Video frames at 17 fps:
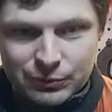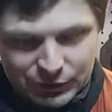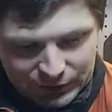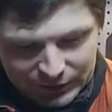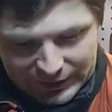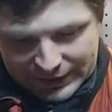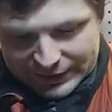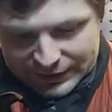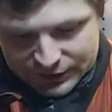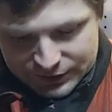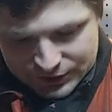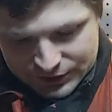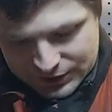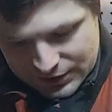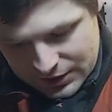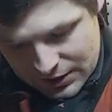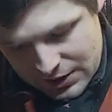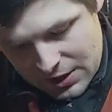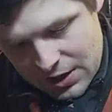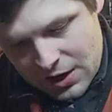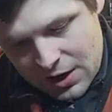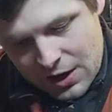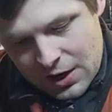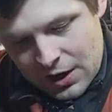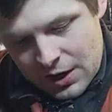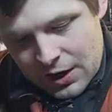for layers,
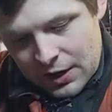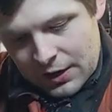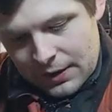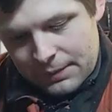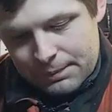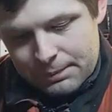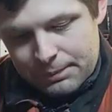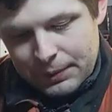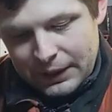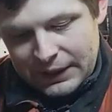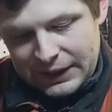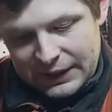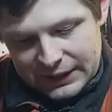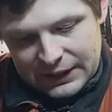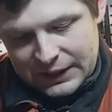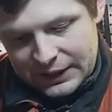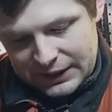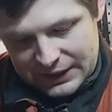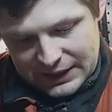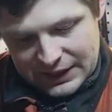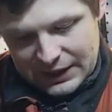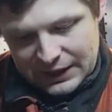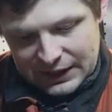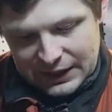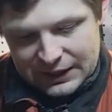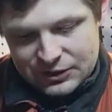but
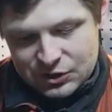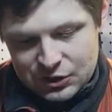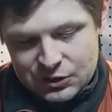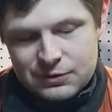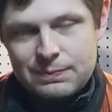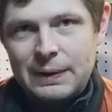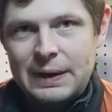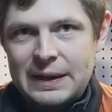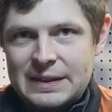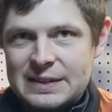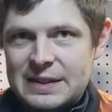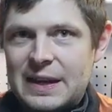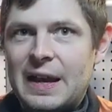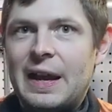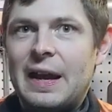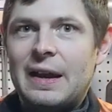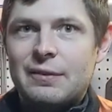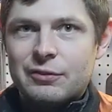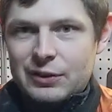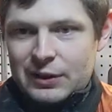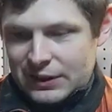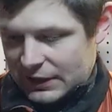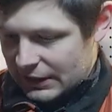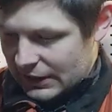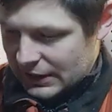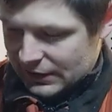it just makes
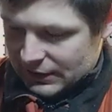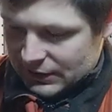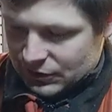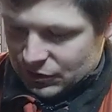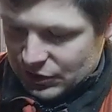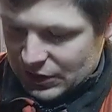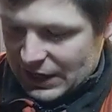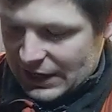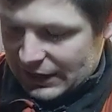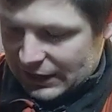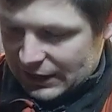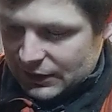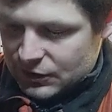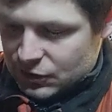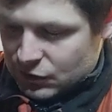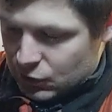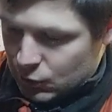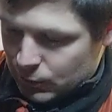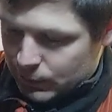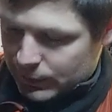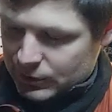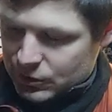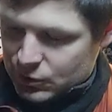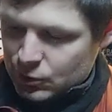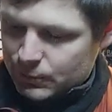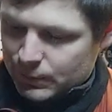everything on this jacket super,
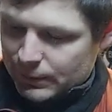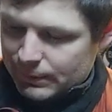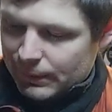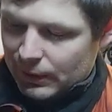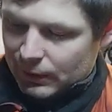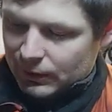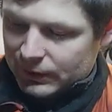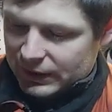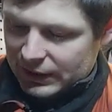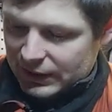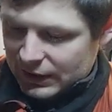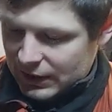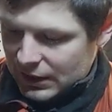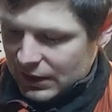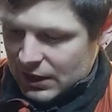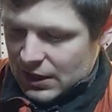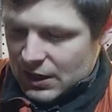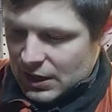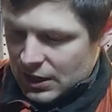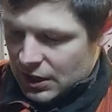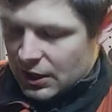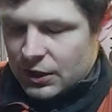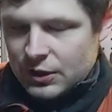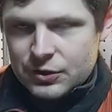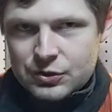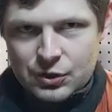super bulky.
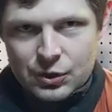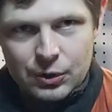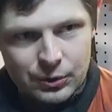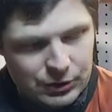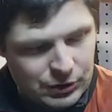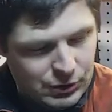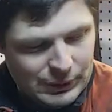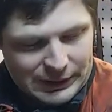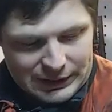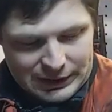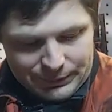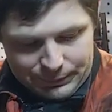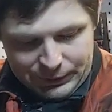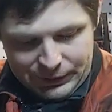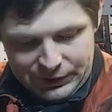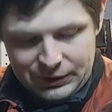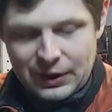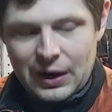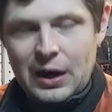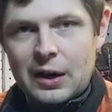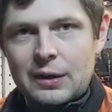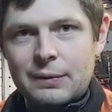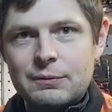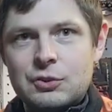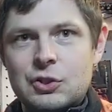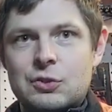So you end up with your
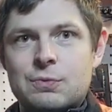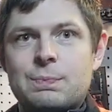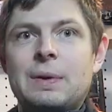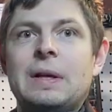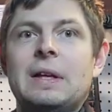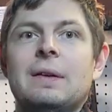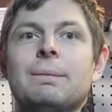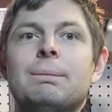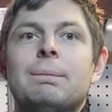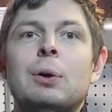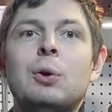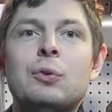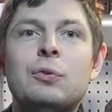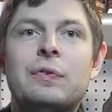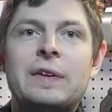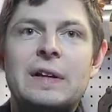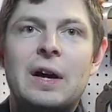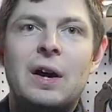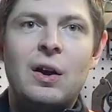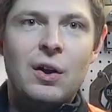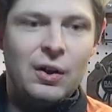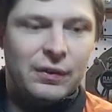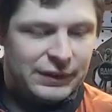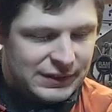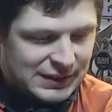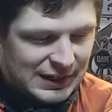arms just being poofy
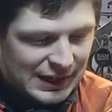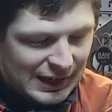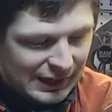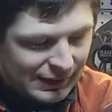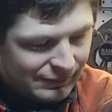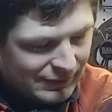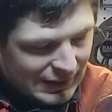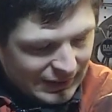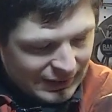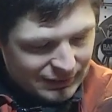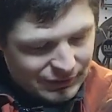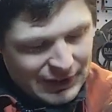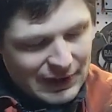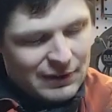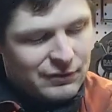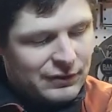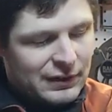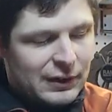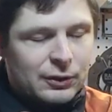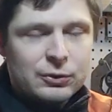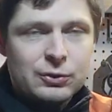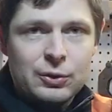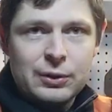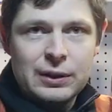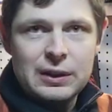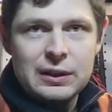all the time. Now they've got
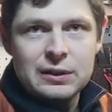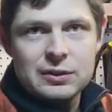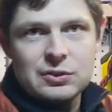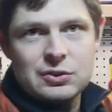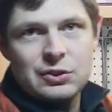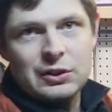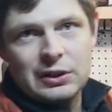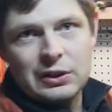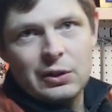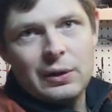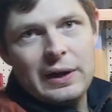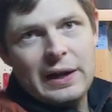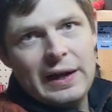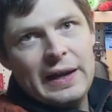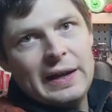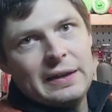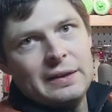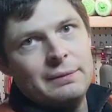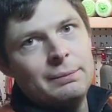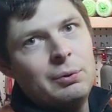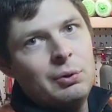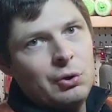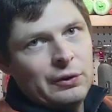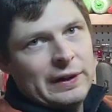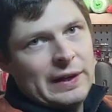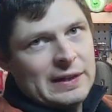Velcro here, so you can go ahead and
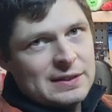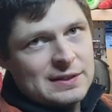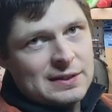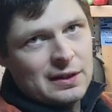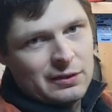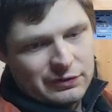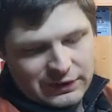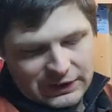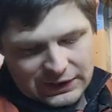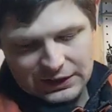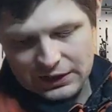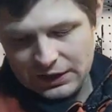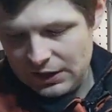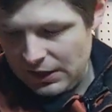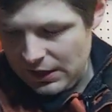pull that stuff in.